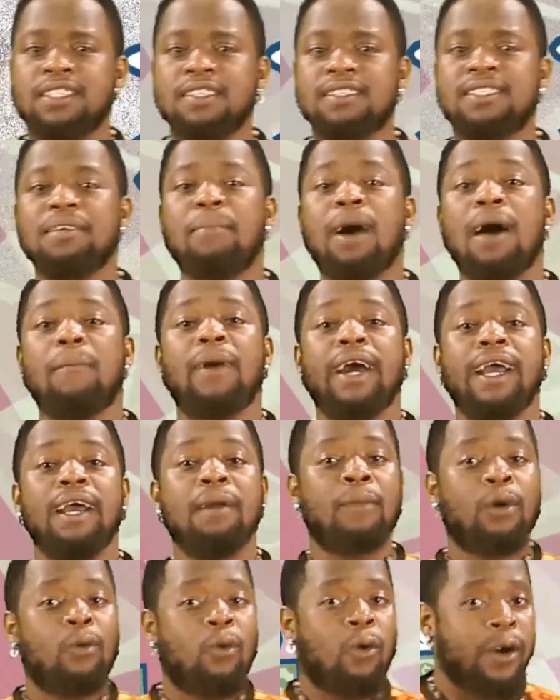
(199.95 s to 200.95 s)
in Zimbabwe,
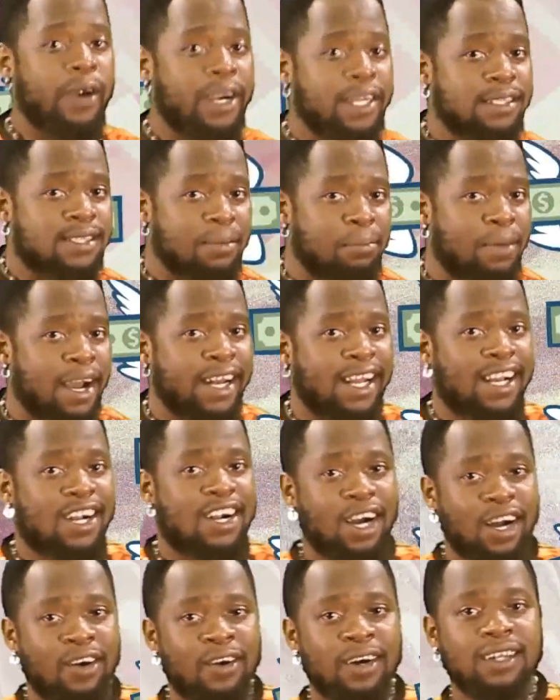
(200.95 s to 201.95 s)
but where's the money
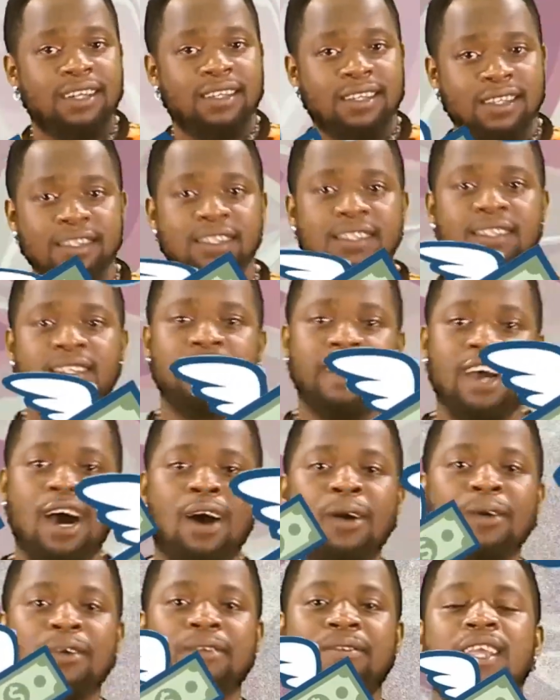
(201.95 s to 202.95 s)
going? Yo,
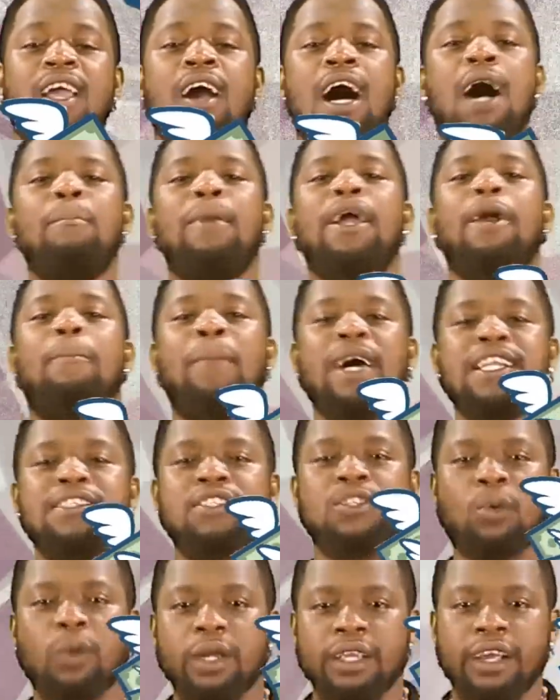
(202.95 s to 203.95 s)
I'm Big Ben
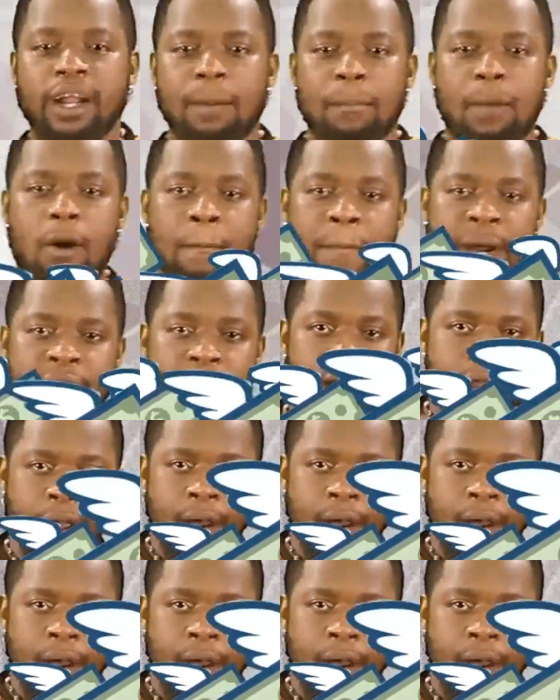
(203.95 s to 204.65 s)
Sukujana Mombe,